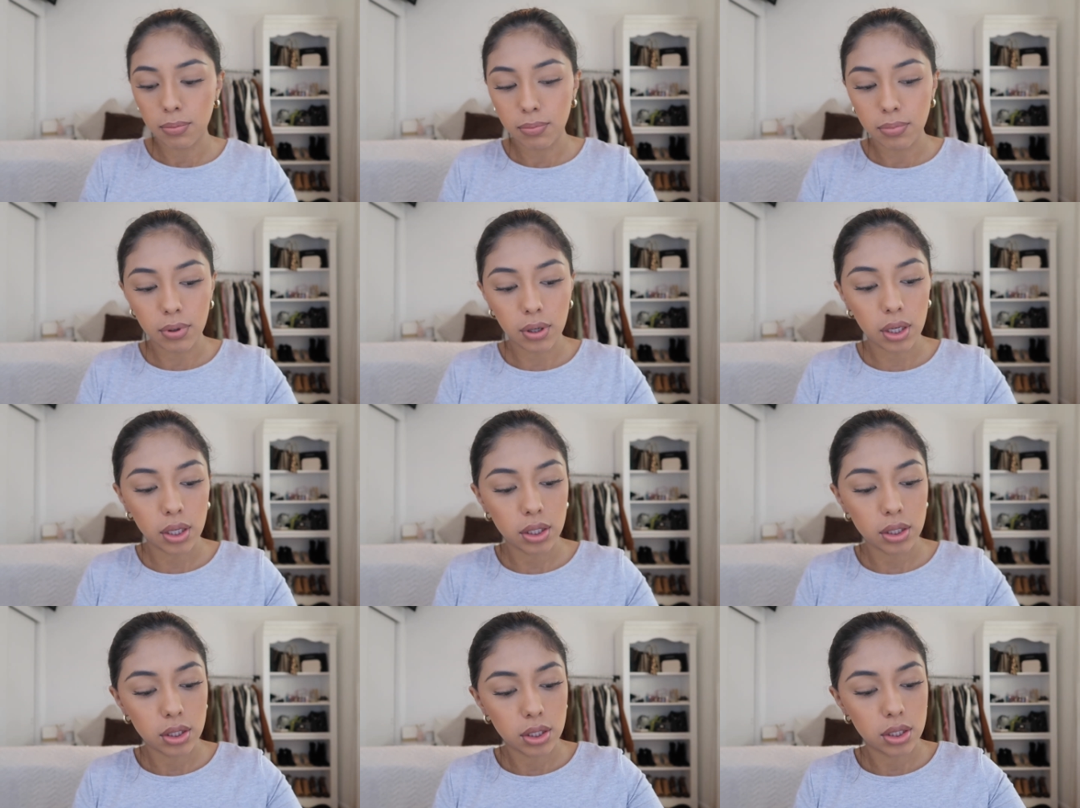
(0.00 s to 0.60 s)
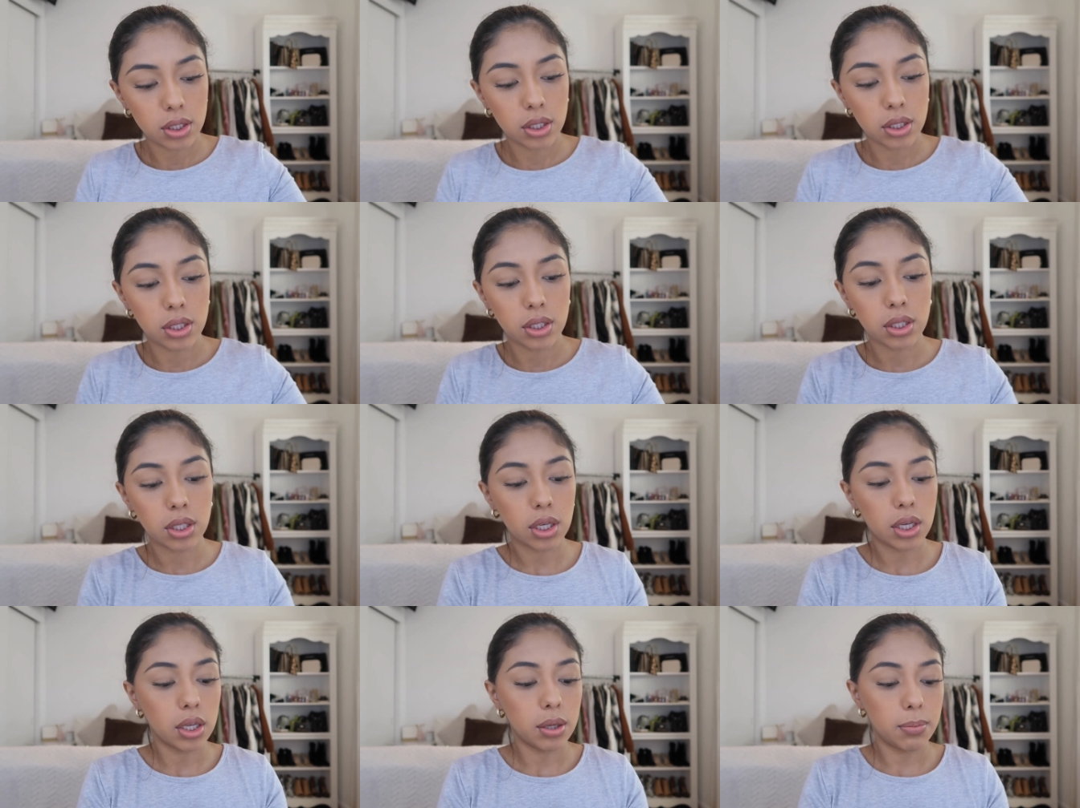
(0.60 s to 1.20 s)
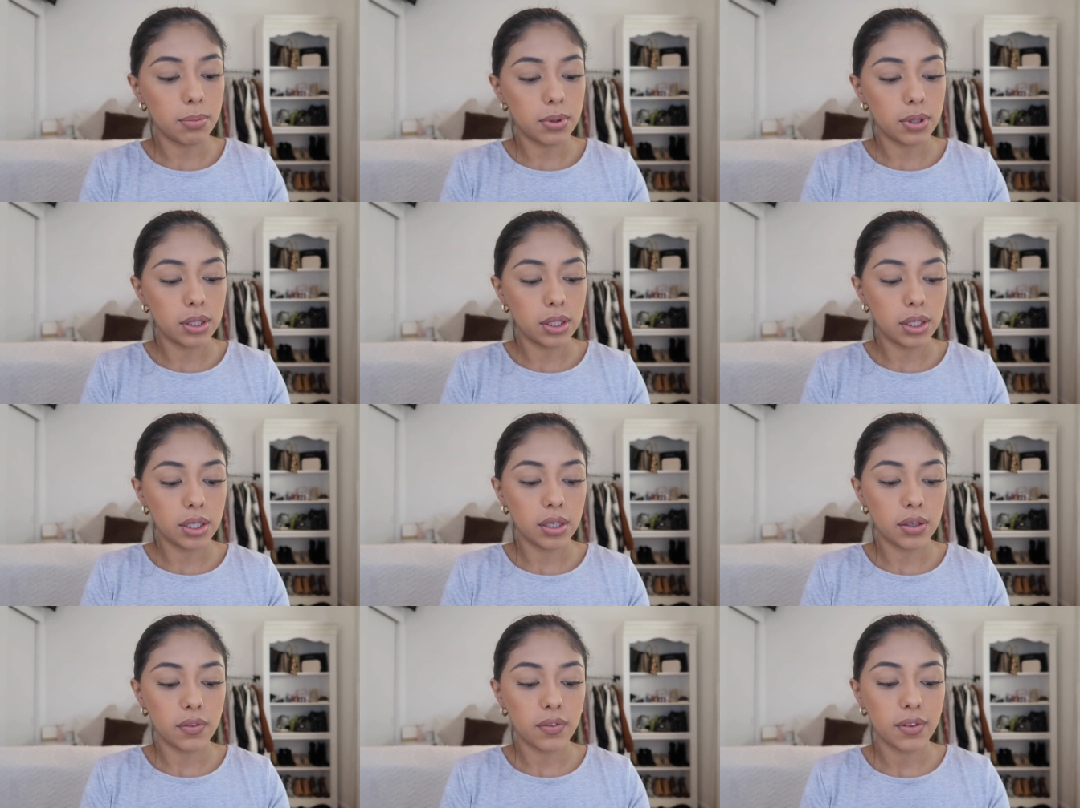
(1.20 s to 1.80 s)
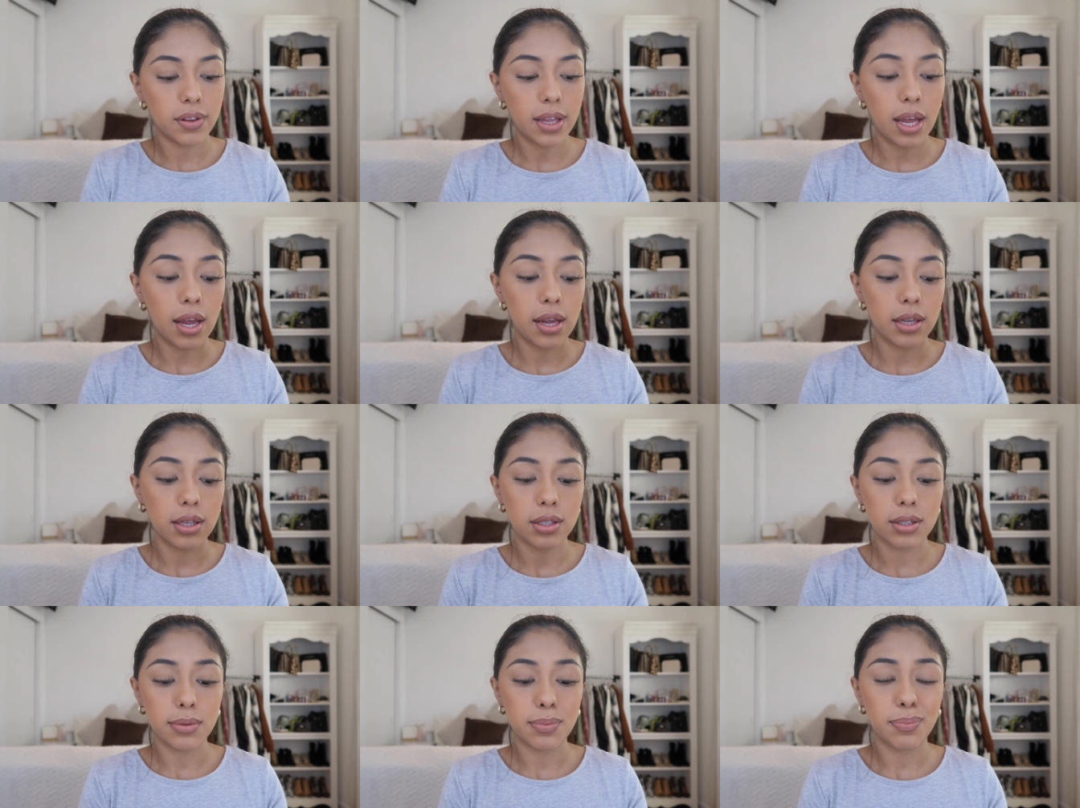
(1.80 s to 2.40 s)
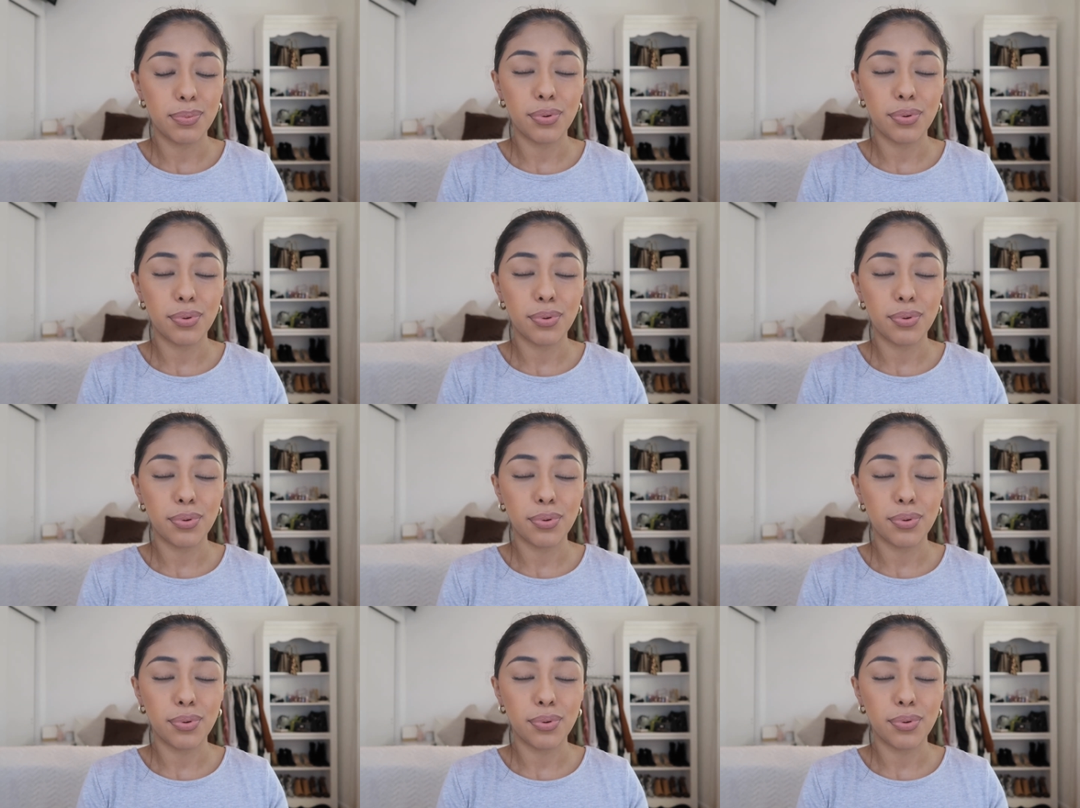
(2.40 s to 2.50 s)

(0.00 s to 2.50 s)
But I believe that is